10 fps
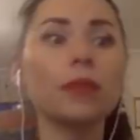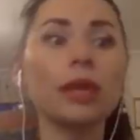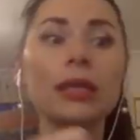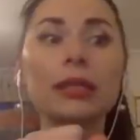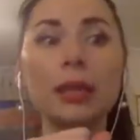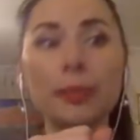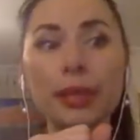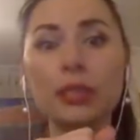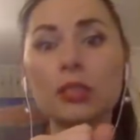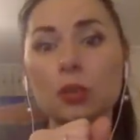and I
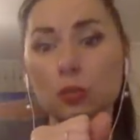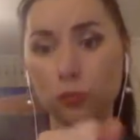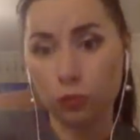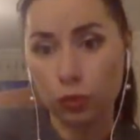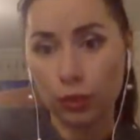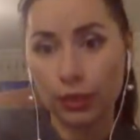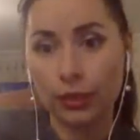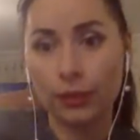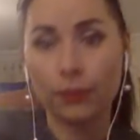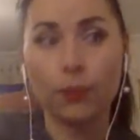make song for
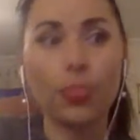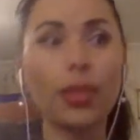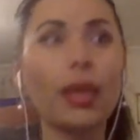him.